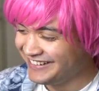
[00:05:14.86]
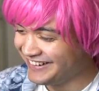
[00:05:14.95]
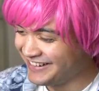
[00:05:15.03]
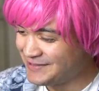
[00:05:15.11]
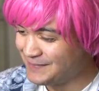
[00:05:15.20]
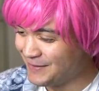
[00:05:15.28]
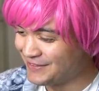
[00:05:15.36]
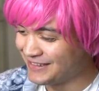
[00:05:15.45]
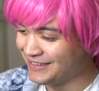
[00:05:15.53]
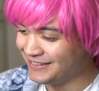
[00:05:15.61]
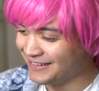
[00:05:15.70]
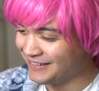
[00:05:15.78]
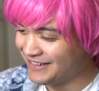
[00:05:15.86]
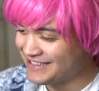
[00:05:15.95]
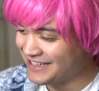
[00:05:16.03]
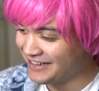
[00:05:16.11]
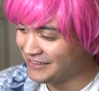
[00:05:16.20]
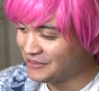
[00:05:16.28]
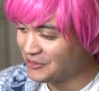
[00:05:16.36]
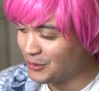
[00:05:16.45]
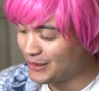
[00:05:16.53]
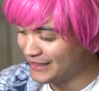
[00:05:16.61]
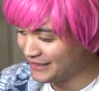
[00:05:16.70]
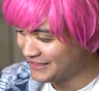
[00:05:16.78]
That is both hilarious and
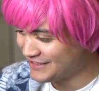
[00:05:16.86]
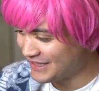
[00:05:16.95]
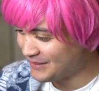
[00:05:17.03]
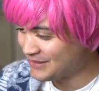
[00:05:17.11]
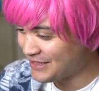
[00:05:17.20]
annoying at the same